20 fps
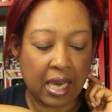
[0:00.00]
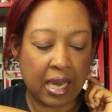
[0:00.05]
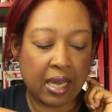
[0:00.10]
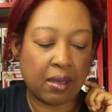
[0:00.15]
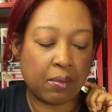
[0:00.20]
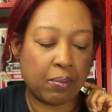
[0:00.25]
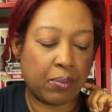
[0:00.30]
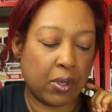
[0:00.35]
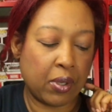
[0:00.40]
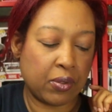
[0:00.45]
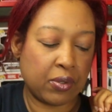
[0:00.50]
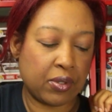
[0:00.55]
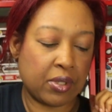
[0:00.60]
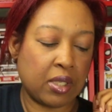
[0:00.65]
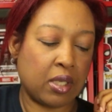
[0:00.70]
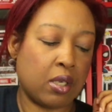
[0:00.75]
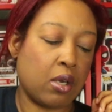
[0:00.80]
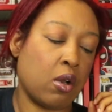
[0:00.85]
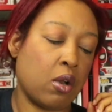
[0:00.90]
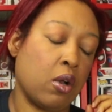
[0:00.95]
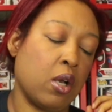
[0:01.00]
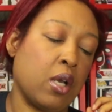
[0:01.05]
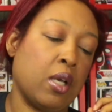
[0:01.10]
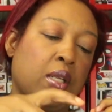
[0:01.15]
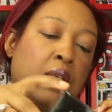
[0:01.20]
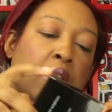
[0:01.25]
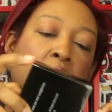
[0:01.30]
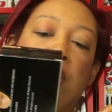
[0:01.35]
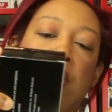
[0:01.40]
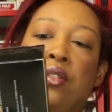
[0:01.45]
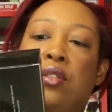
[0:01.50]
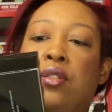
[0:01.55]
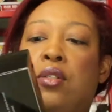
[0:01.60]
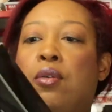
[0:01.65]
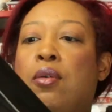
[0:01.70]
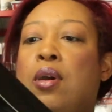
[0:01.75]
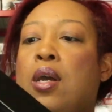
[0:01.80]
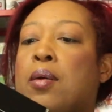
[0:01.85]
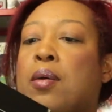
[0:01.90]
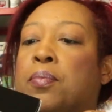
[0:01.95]
that and post it on
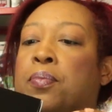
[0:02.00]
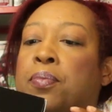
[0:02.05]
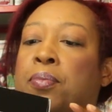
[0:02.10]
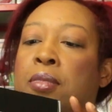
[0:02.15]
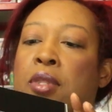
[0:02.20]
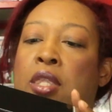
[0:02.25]
Instagram.